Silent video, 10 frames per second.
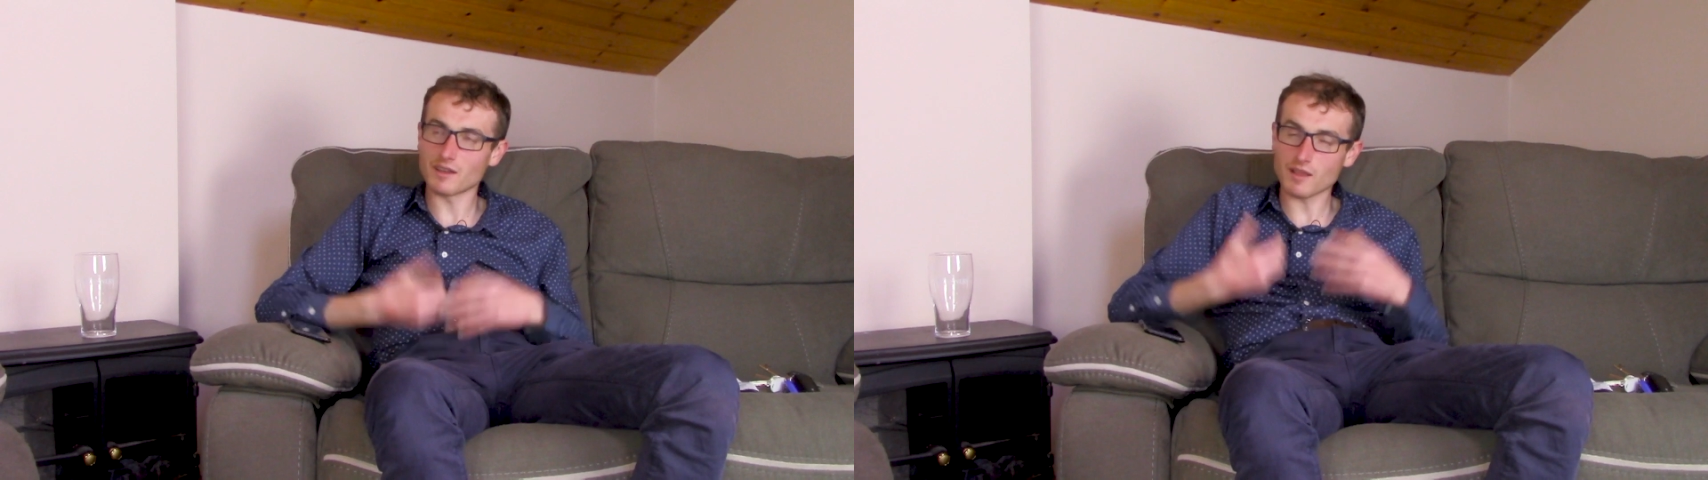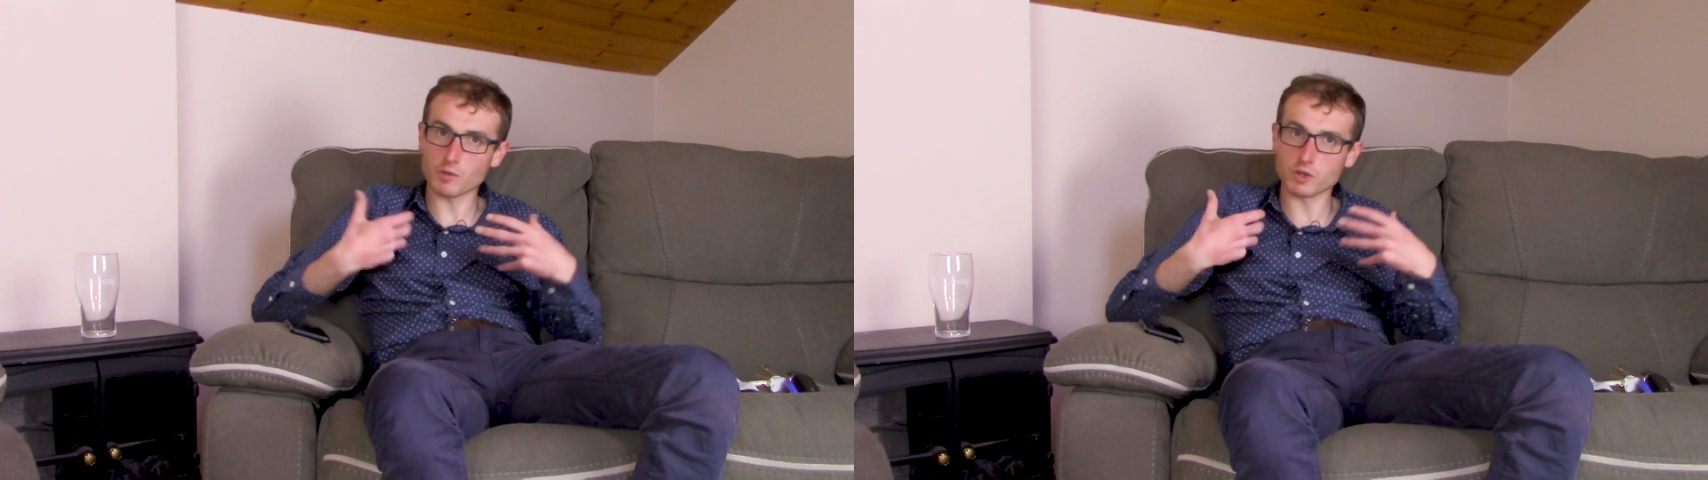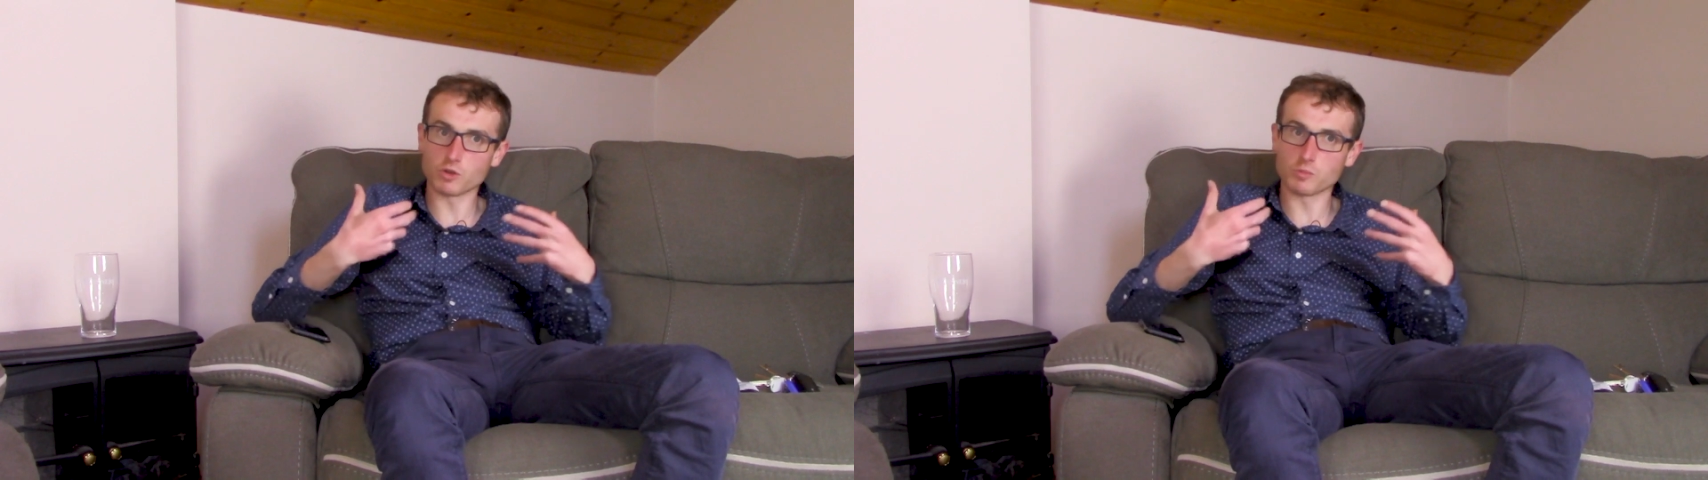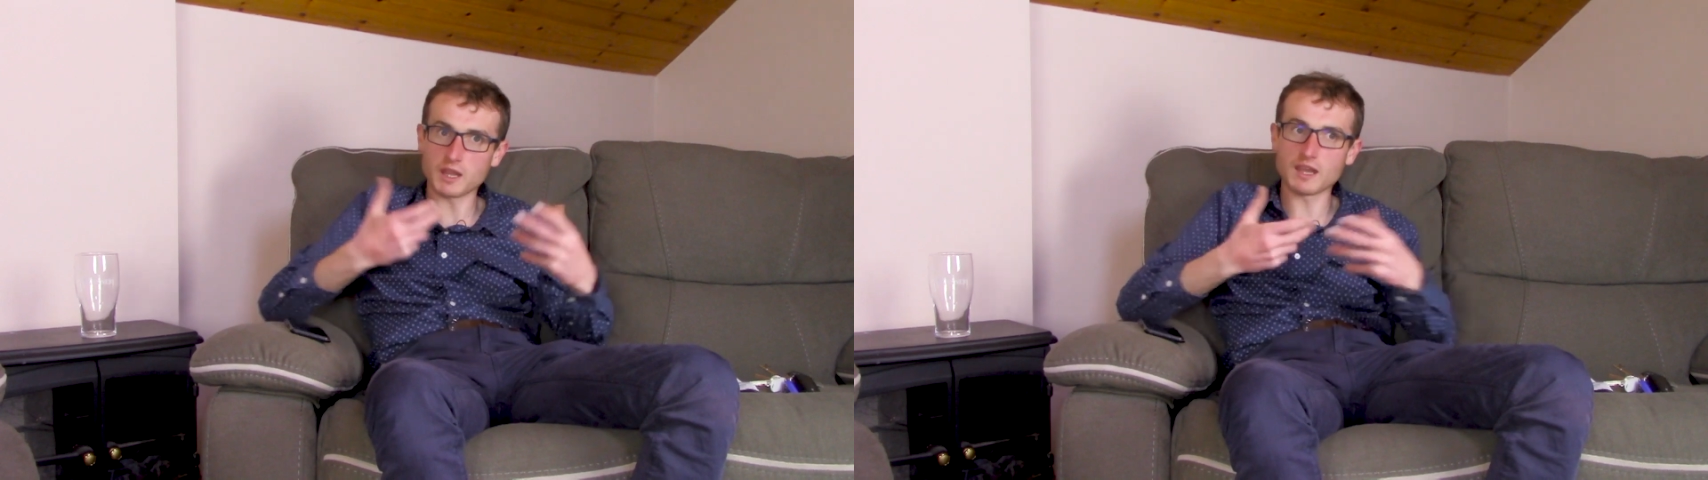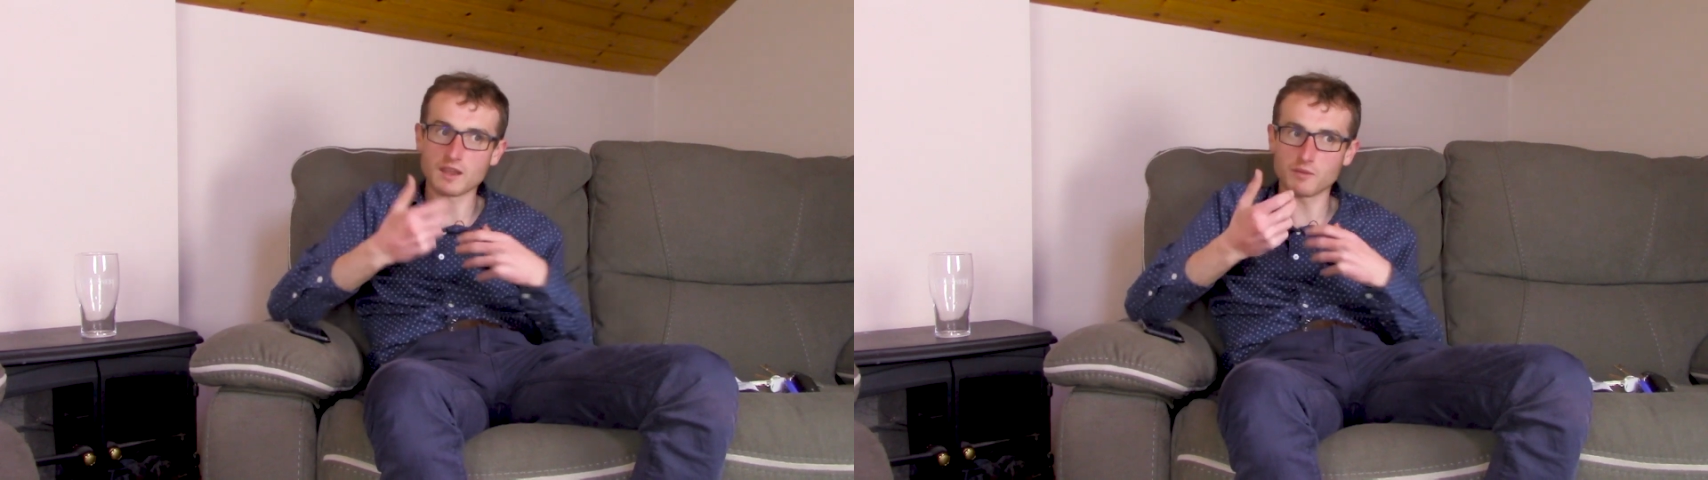And that's what you're
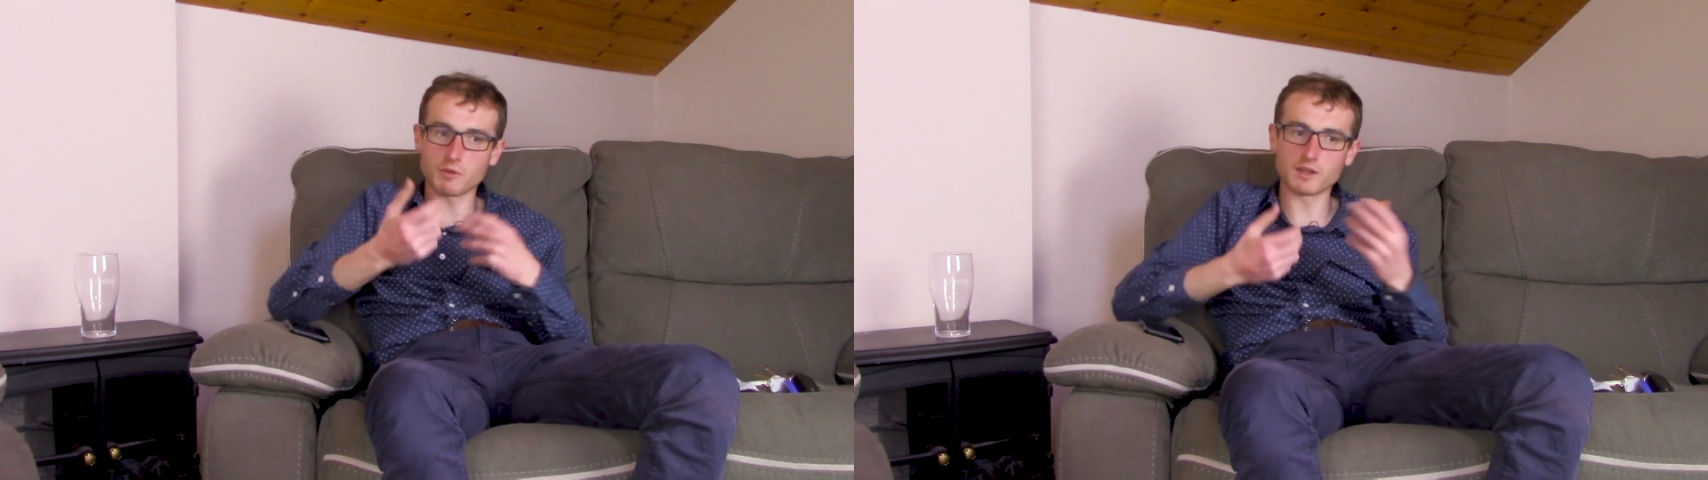playing at